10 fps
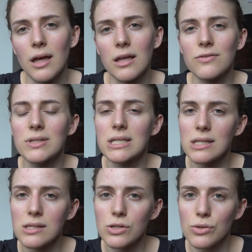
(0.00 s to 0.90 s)
If it
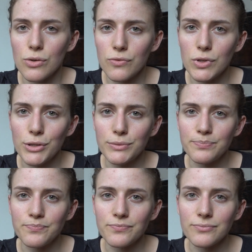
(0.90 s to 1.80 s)
doesn't serve you,
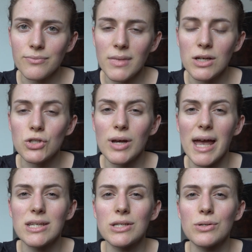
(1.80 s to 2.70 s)

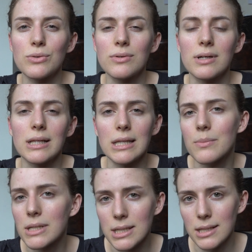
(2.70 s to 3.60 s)
try to
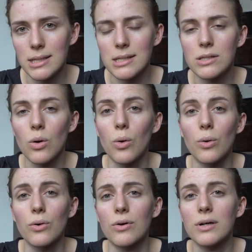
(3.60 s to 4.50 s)
eliminate it
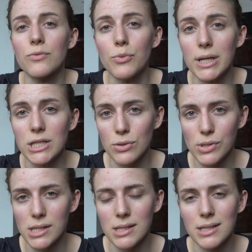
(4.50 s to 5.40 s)
or
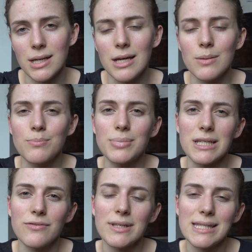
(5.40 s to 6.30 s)
reduce it. But
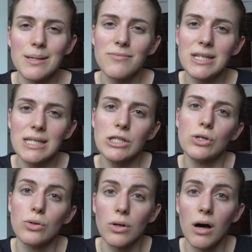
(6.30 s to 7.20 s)
if it's something that
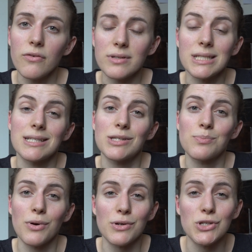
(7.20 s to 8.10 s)
you love and that
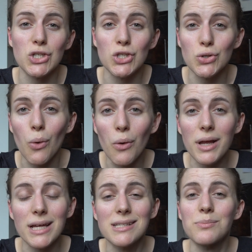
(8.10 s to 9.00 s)
sparks joy
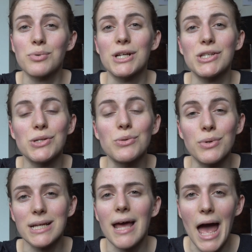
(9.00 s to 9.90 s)
and it brings you
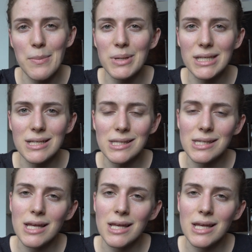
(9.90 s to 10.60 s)
great happiness,